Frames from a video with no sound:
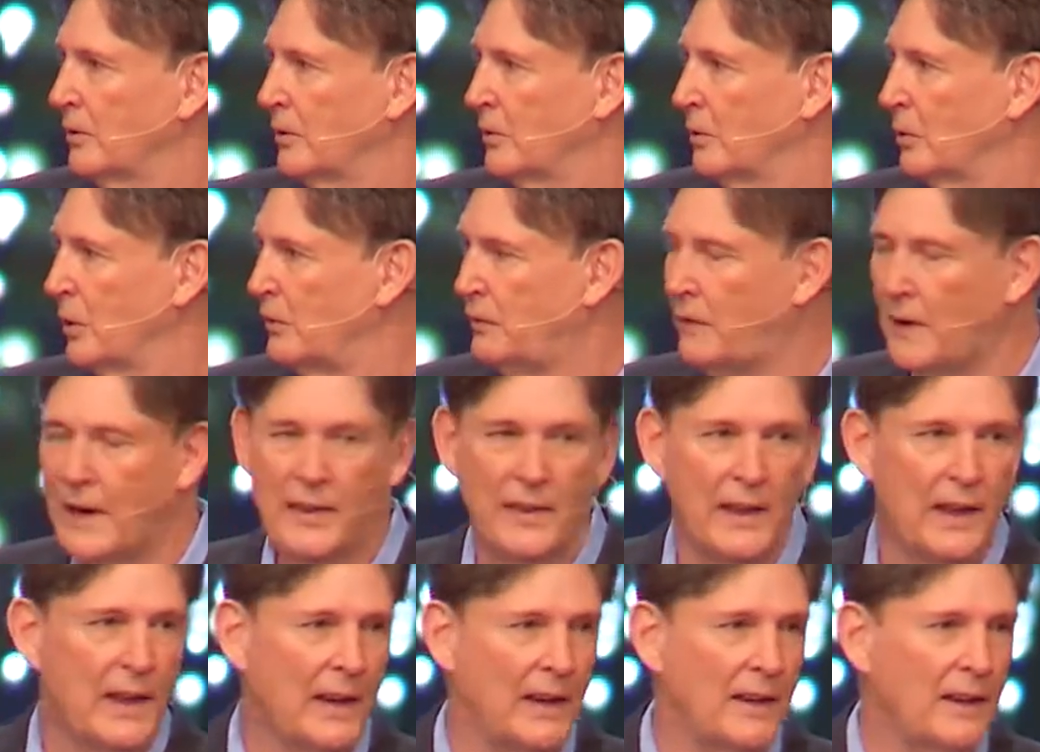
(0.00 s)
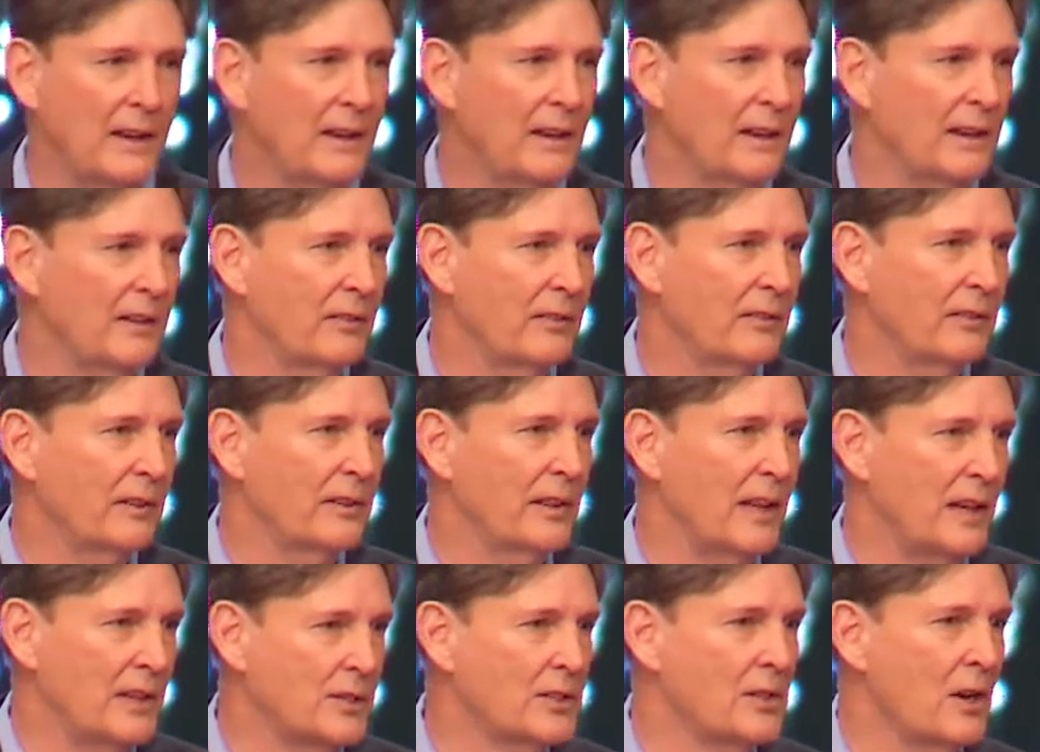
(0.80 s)
we find that
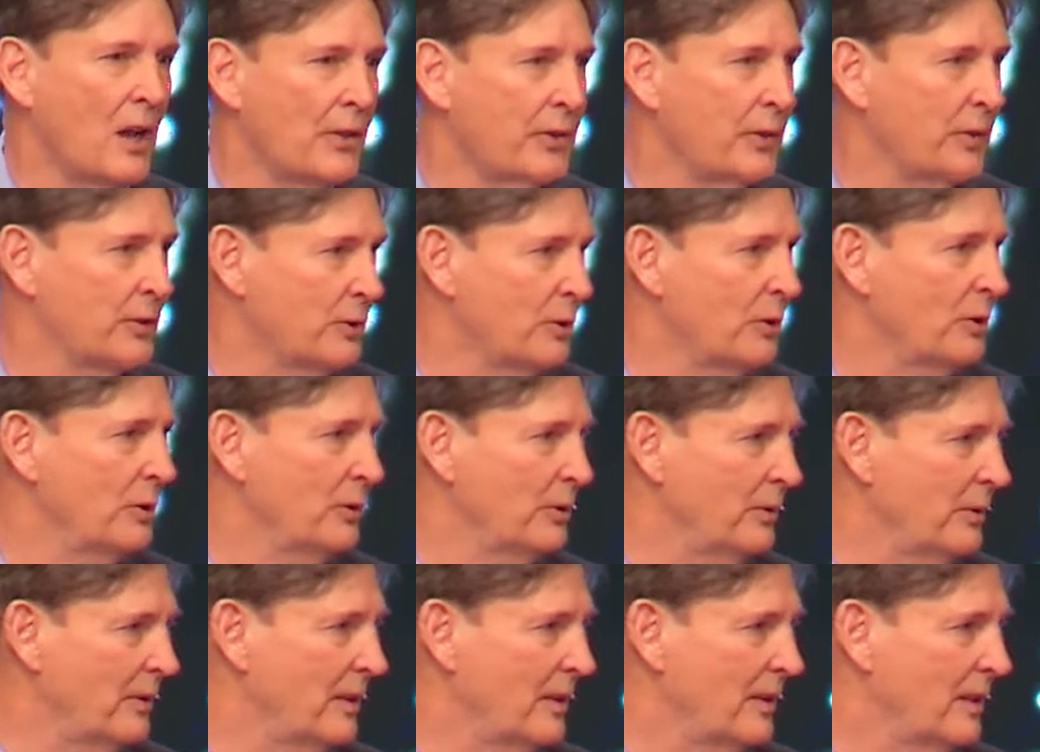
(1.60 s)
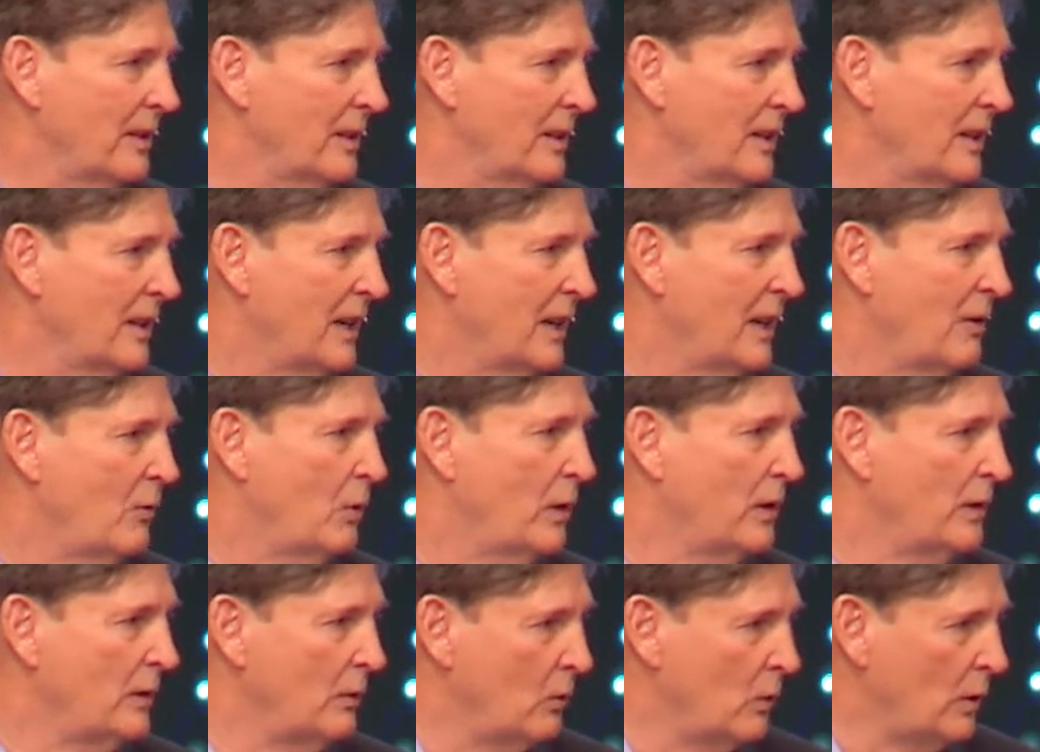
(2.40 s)
that's not the truth. And
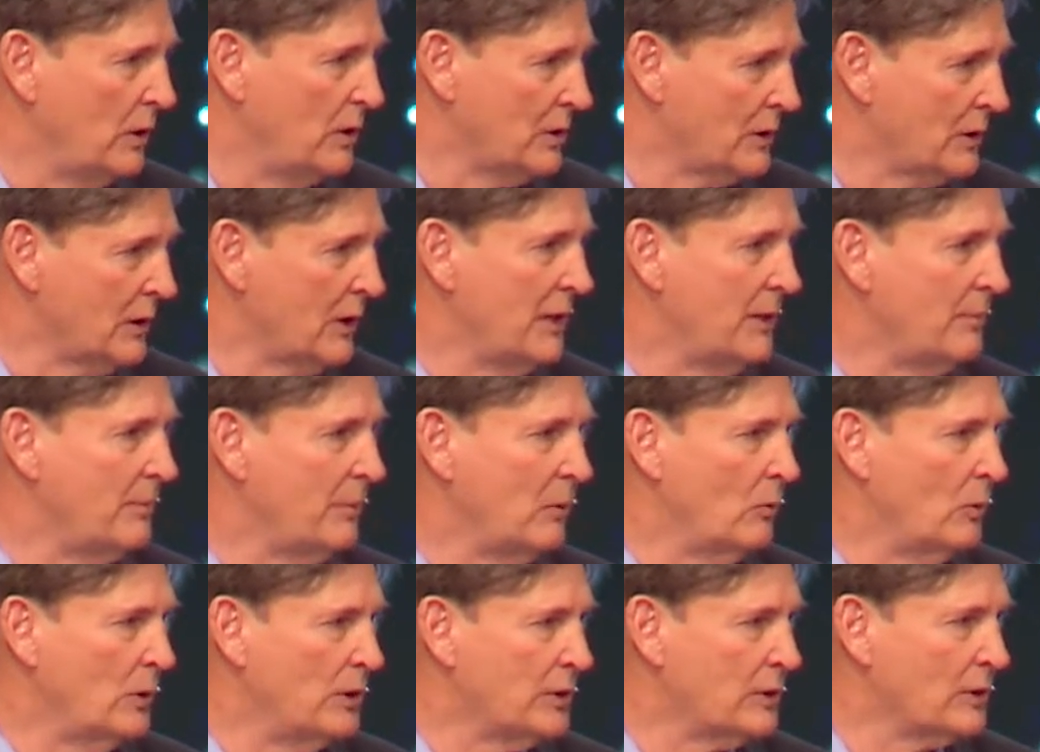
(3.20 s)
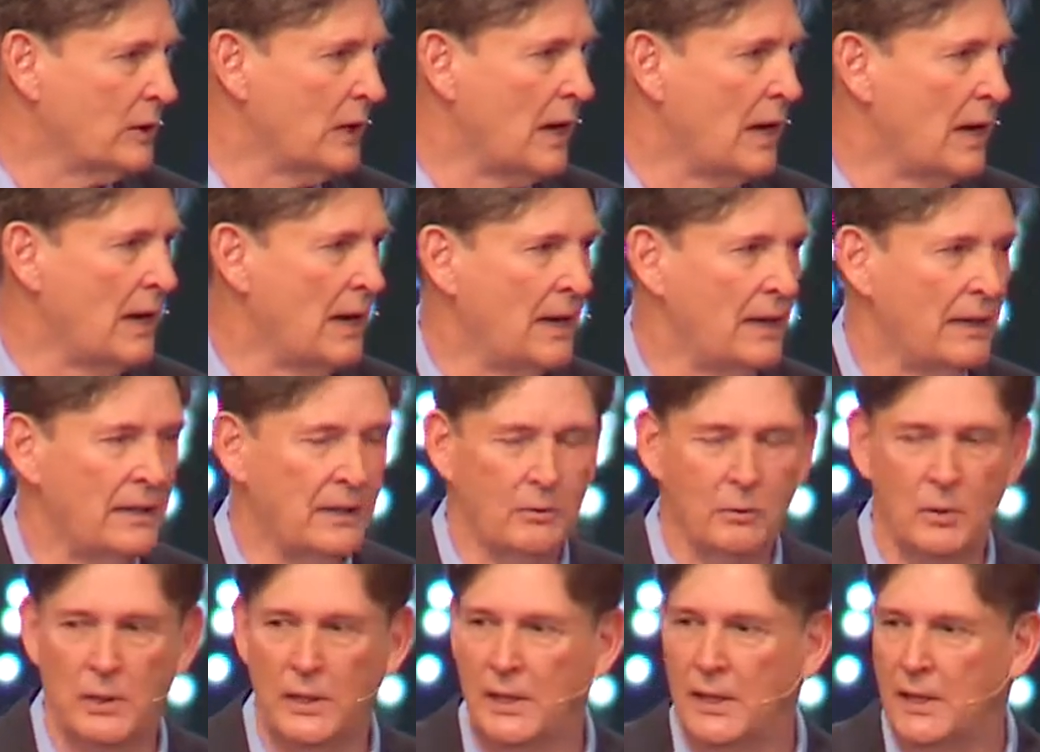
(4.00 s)
we slip and we slide
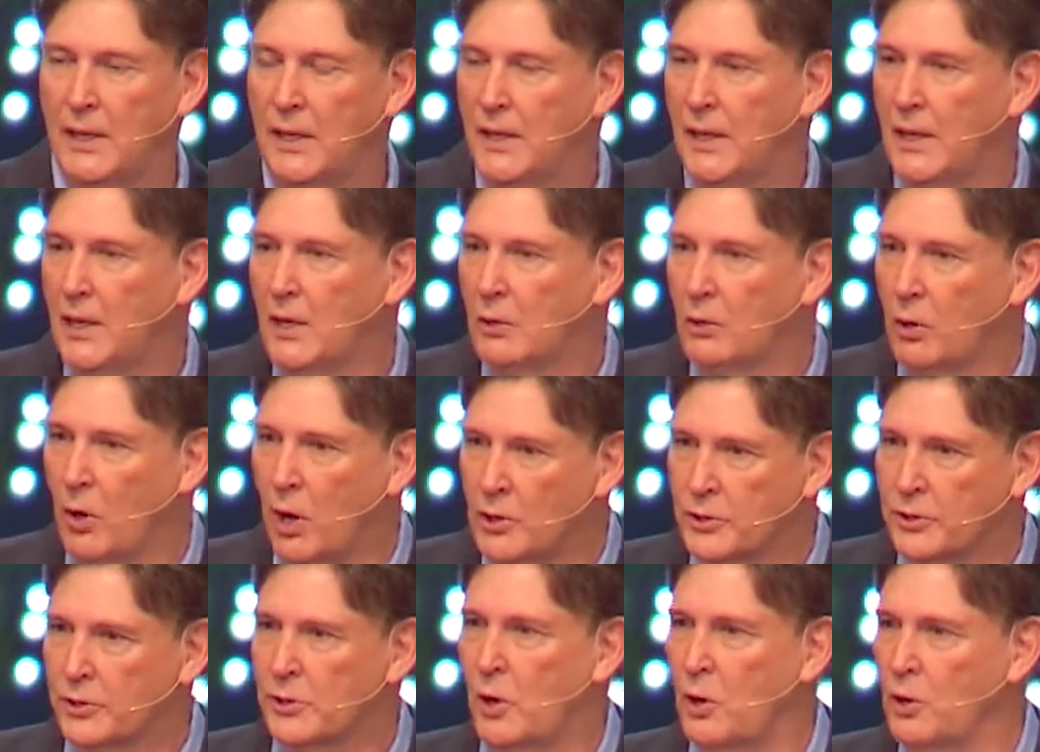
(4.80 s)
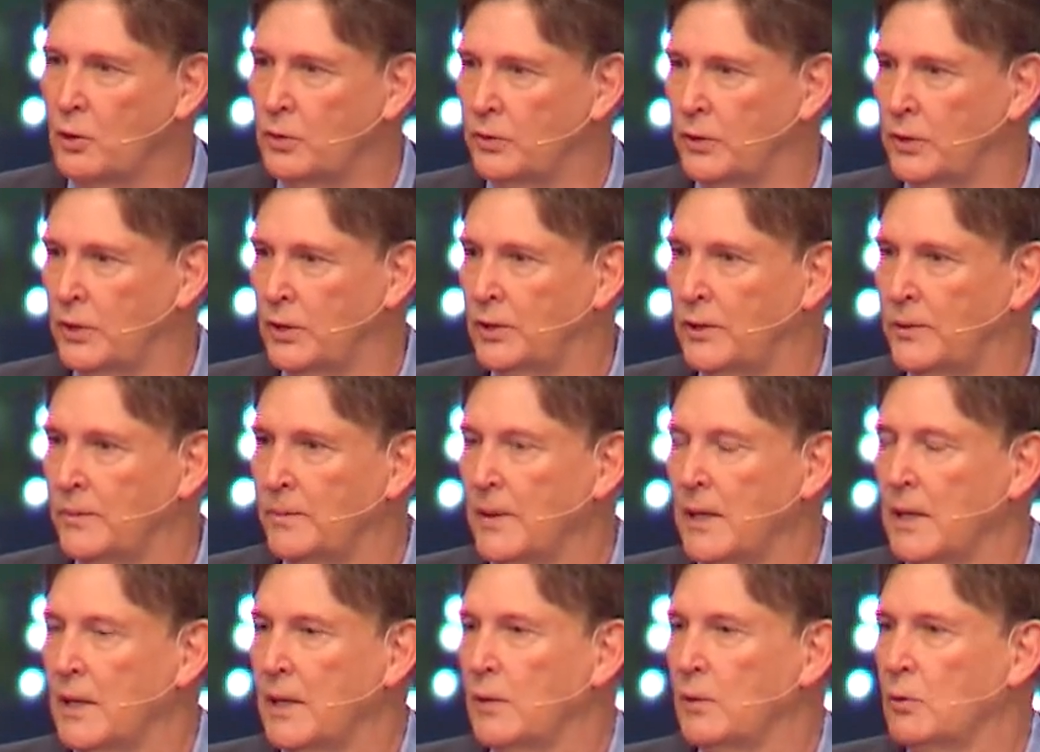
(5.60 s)
and we cross over
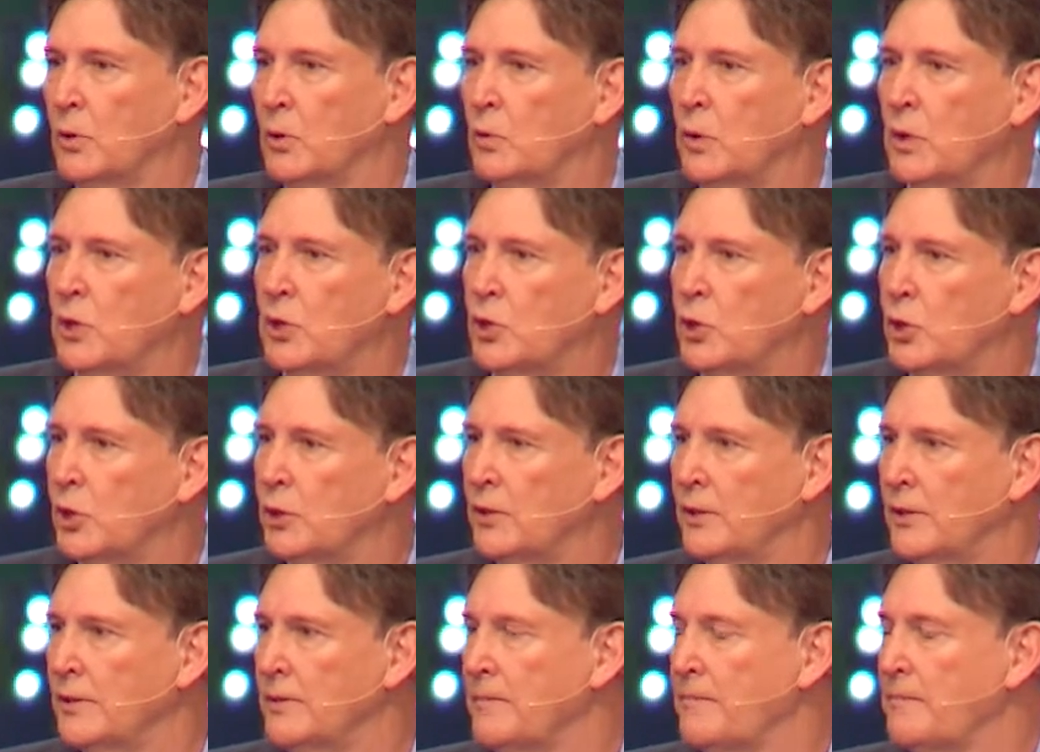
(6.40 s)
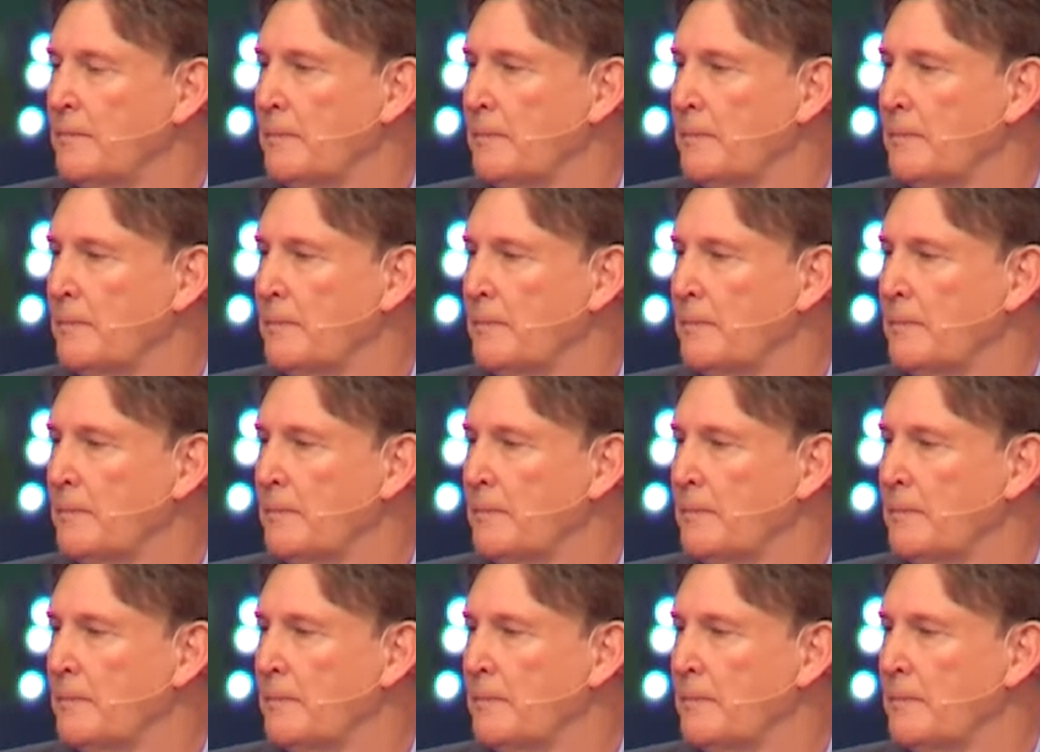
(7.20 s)
when we shouldn't.